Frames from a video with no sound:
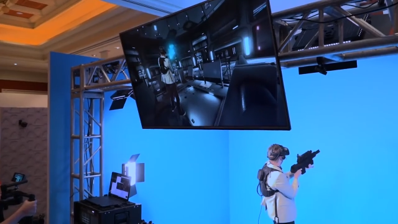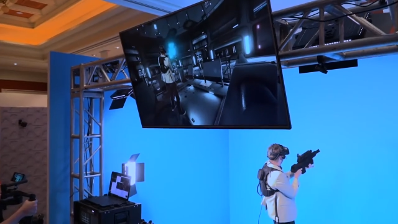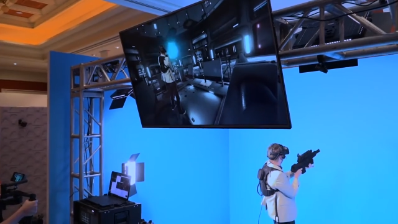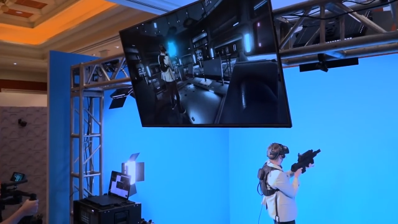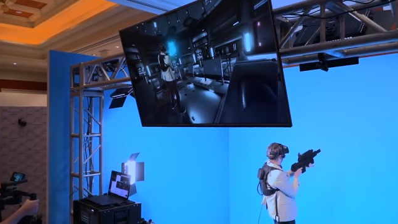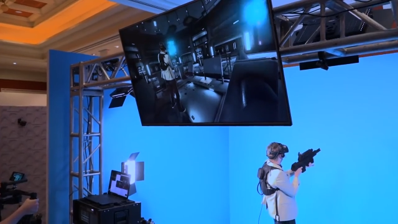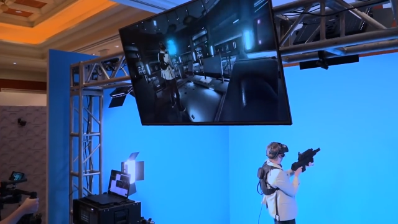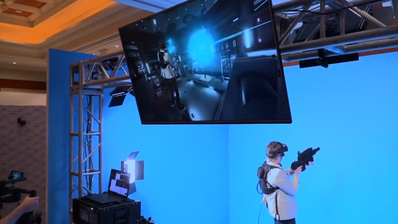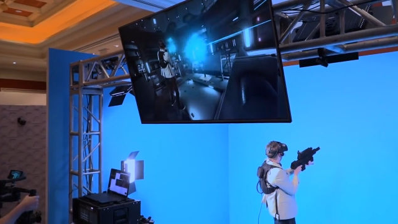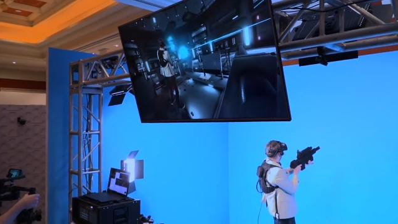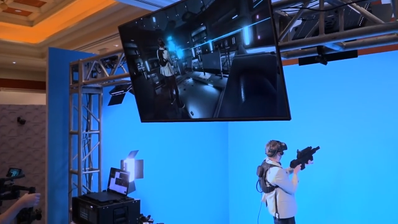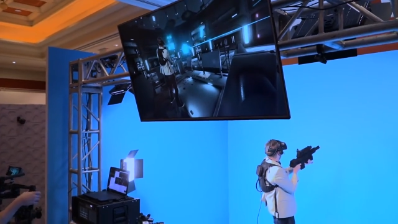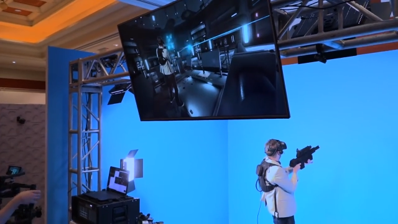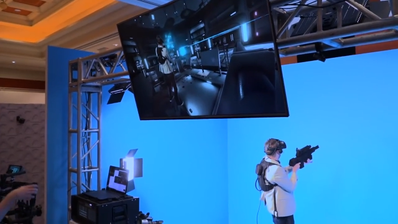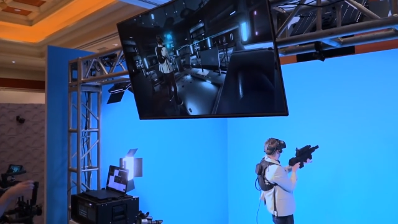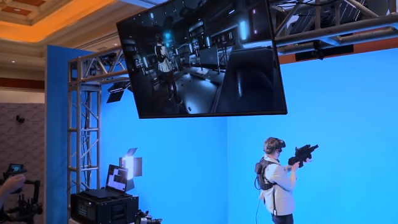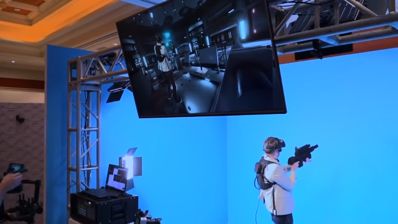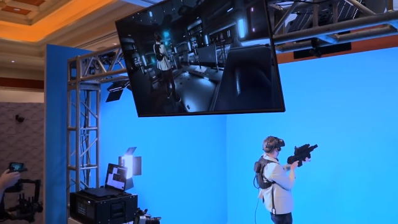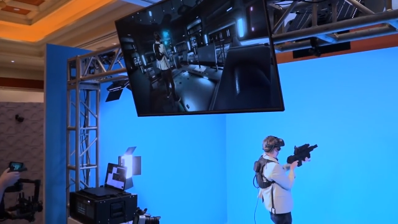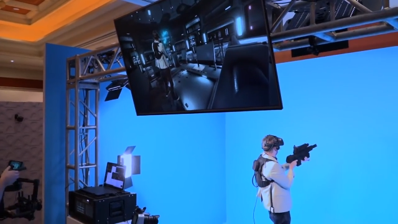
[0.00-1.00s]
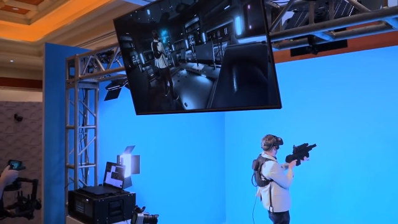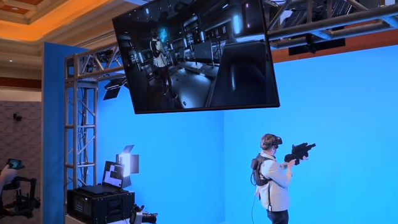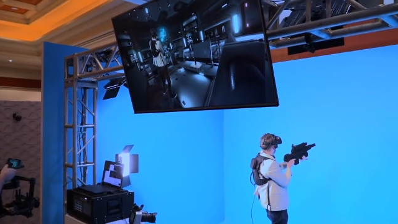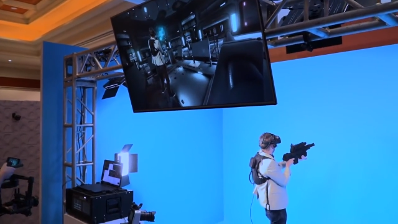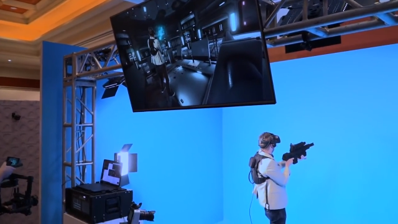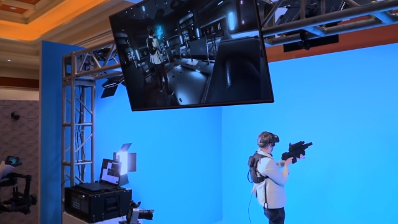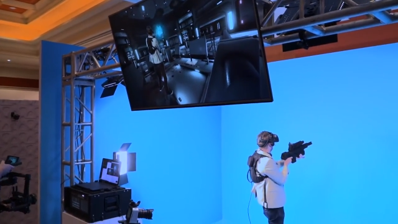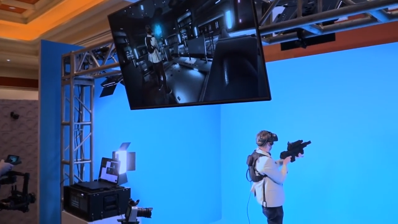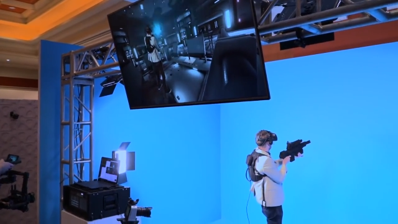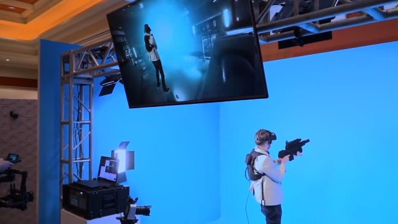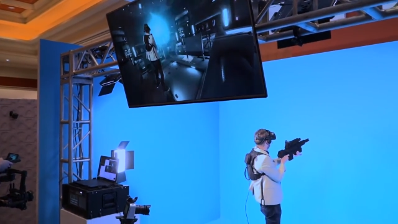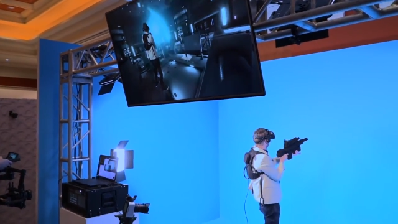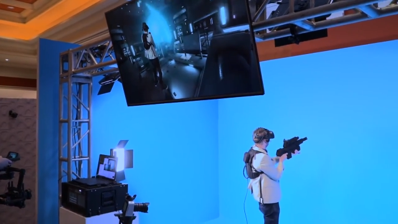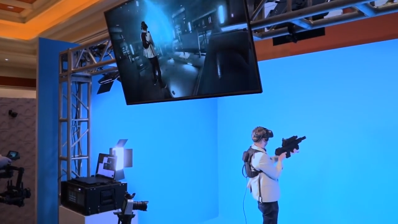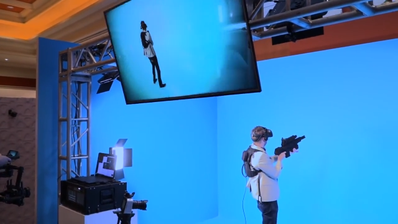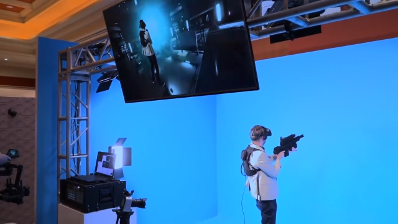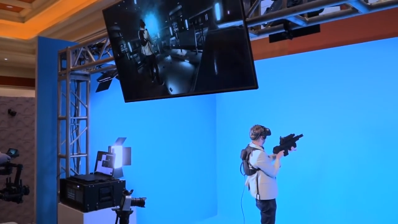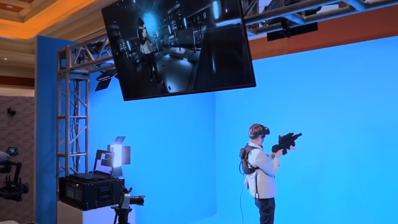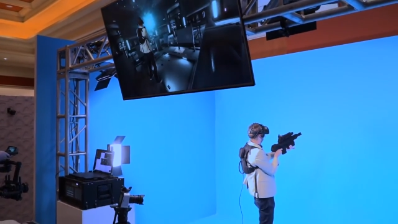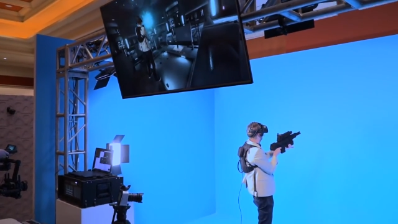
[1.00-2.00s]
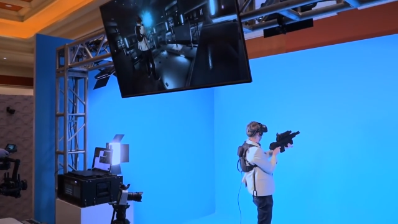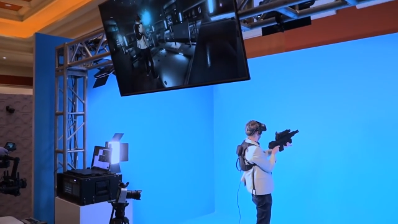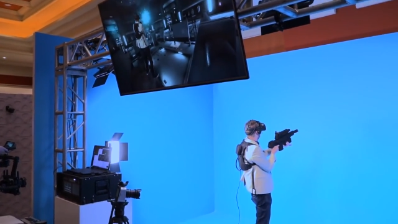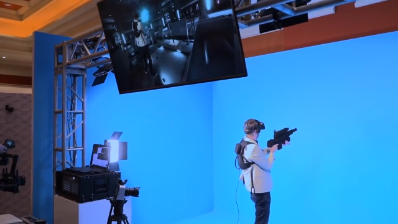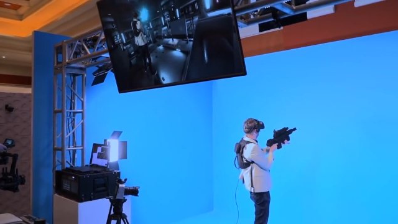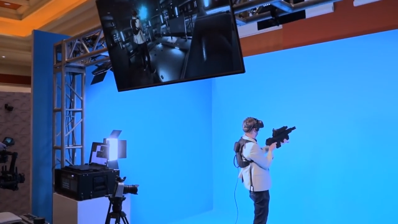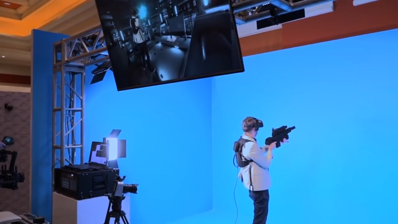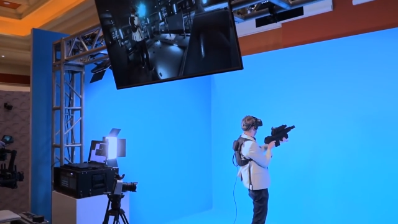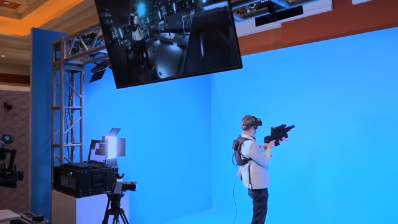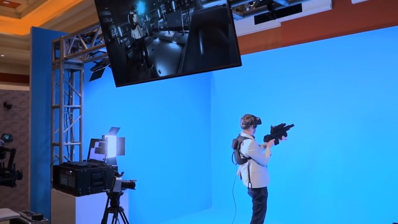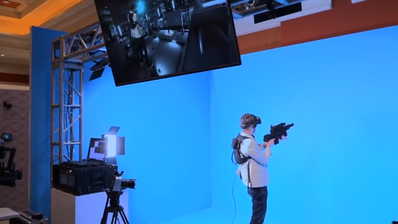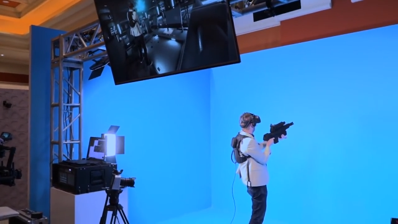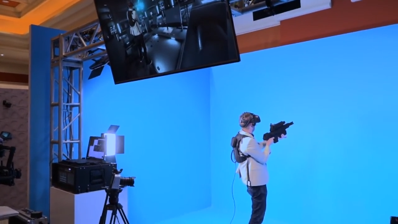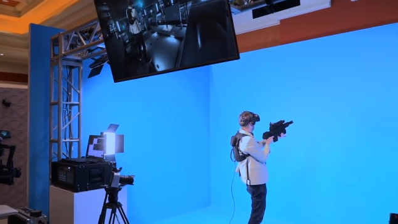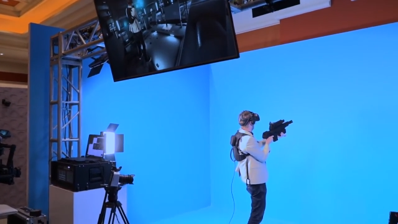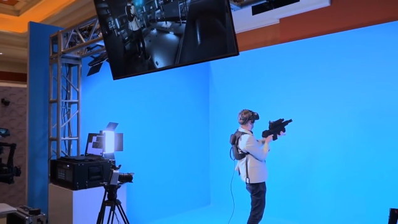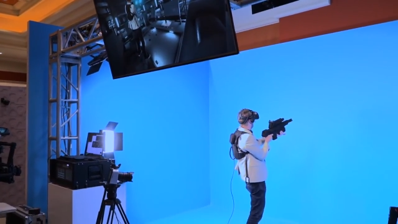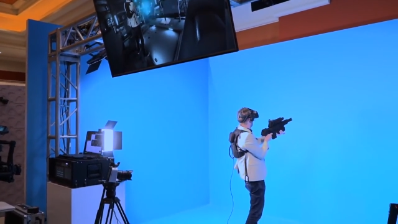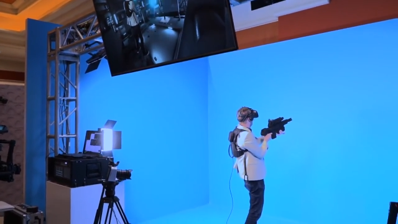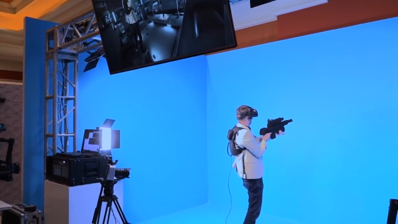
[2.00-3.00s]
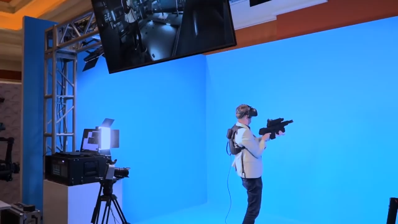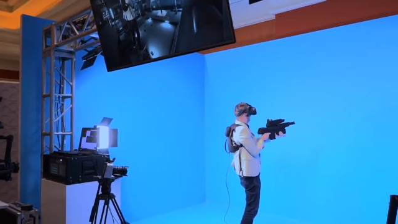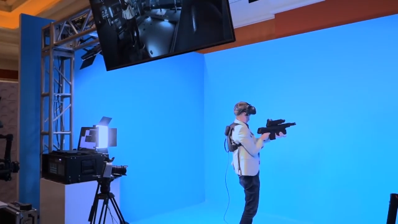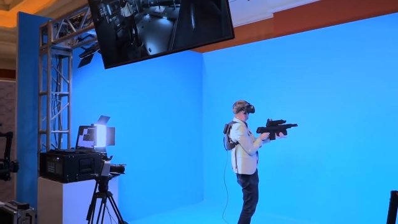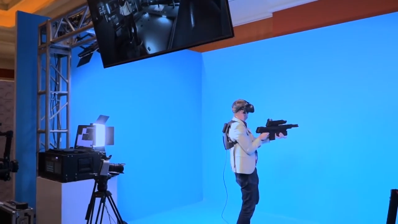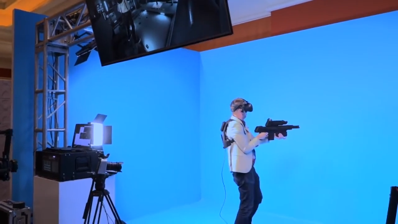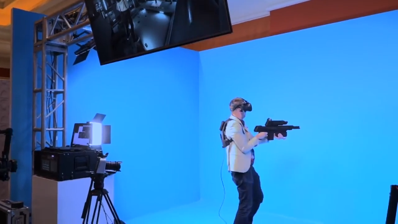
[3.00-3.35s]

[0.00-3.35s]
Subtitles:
(no speaker visible)